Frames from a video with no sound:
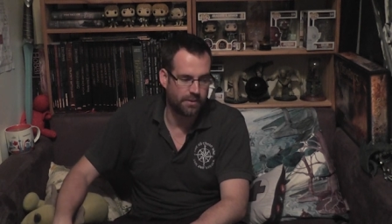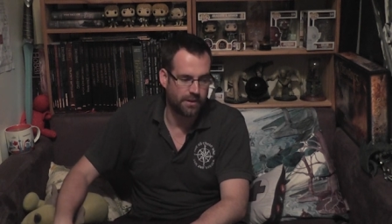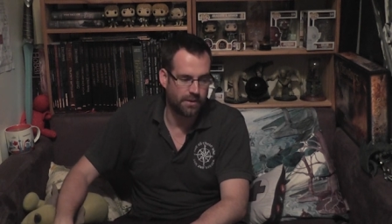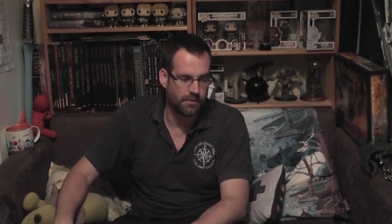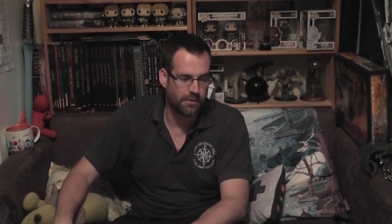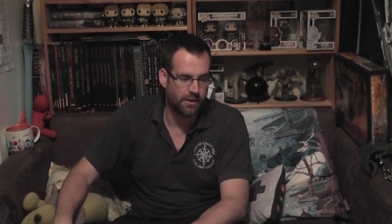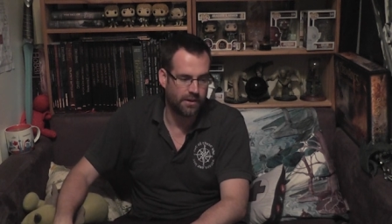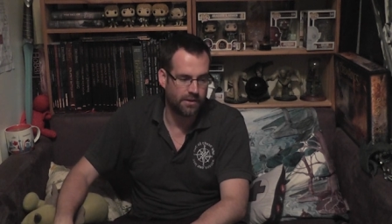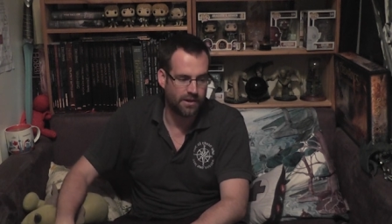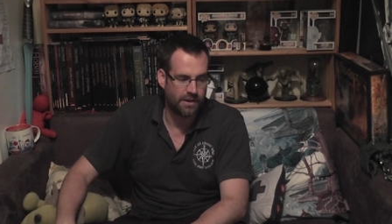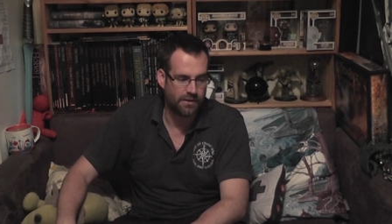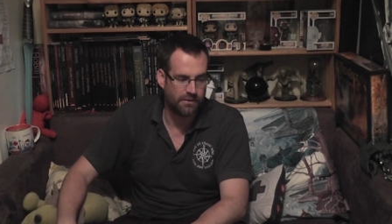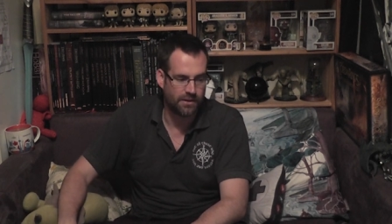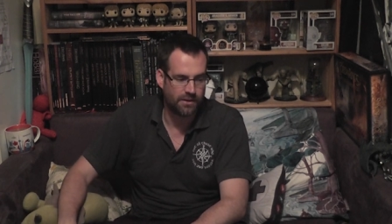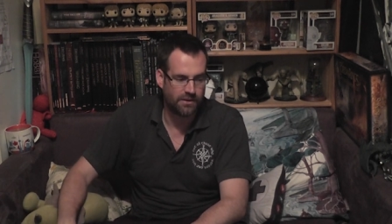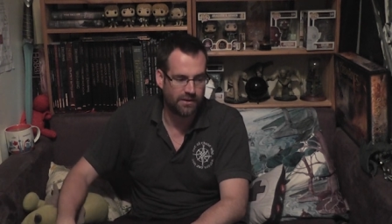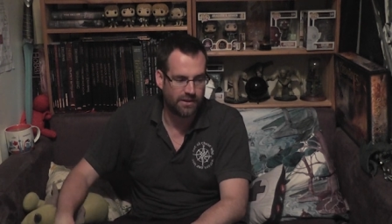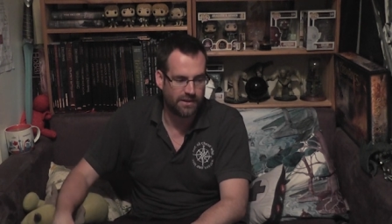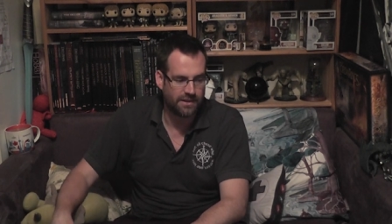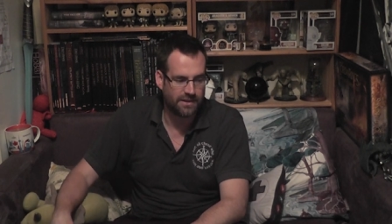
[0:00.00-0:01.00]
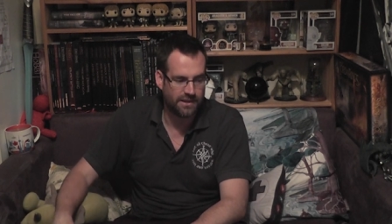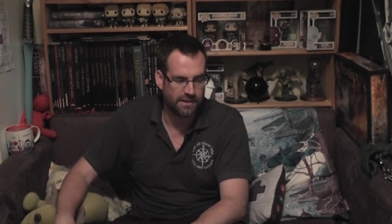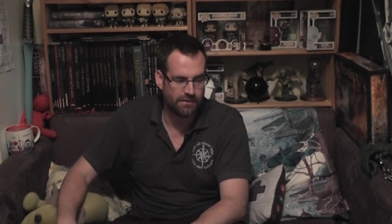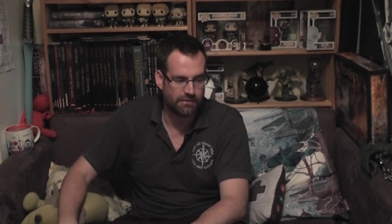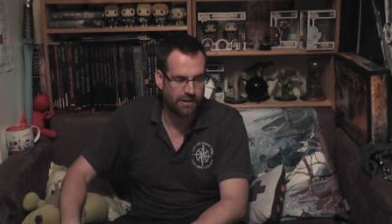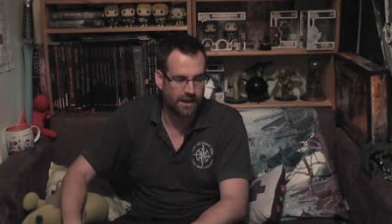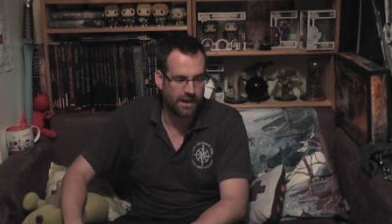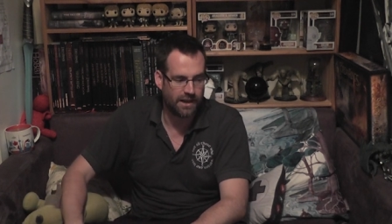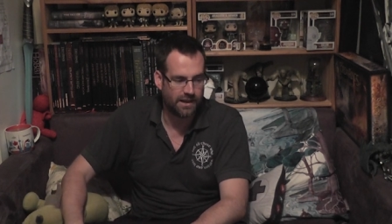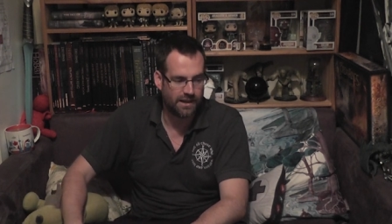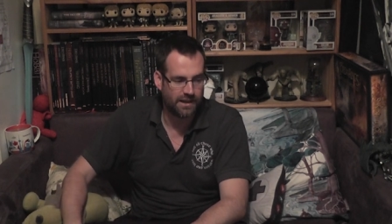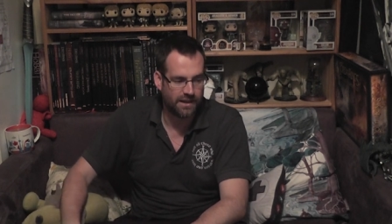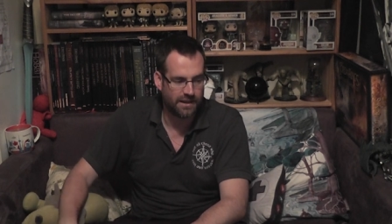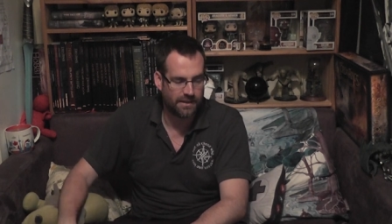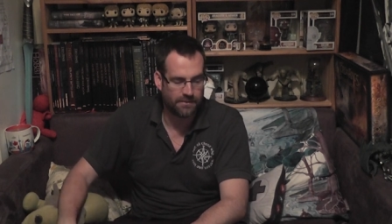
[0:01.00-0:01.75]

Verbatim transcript: but it won't, it won't derail it.